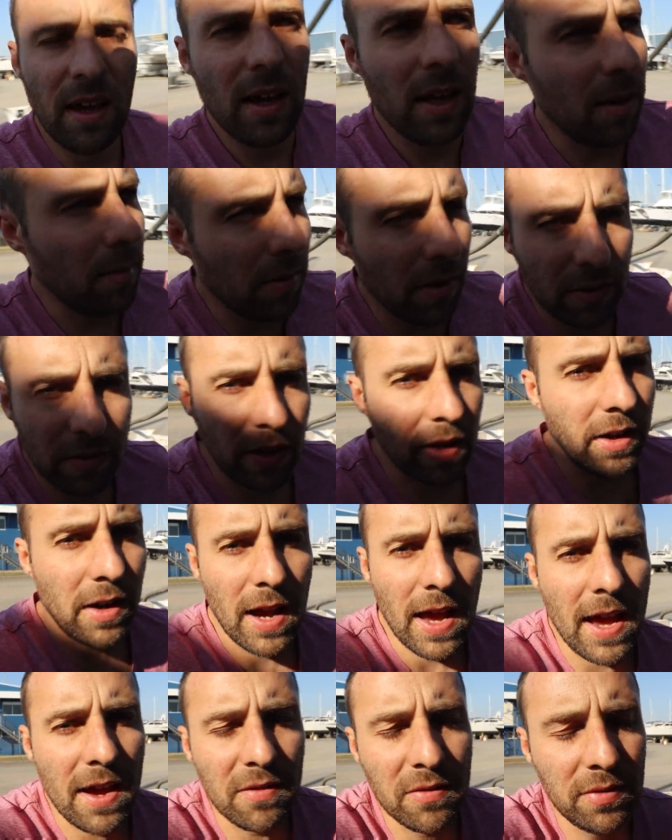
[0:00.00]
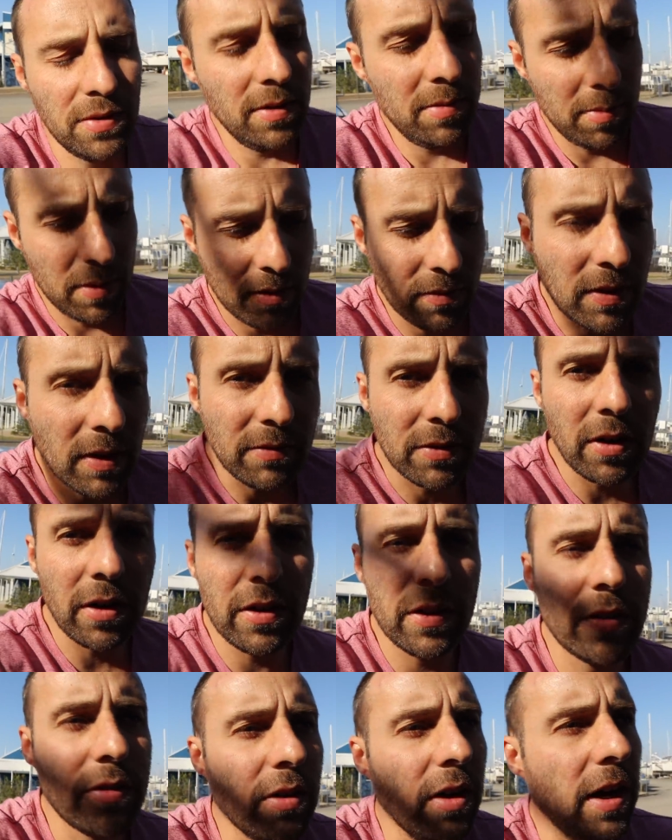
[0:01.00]
and I'm not saying I have, but if I've got
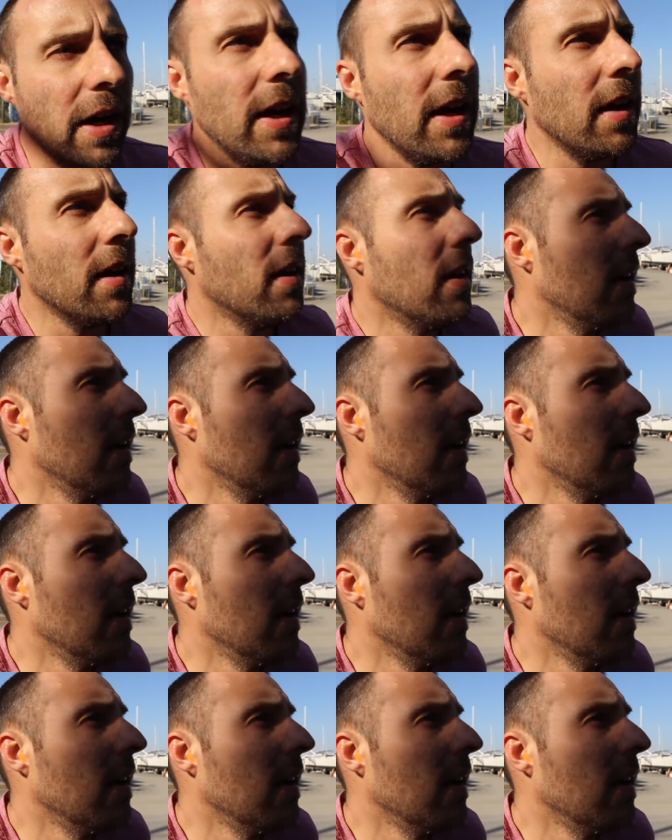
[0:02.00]
this right,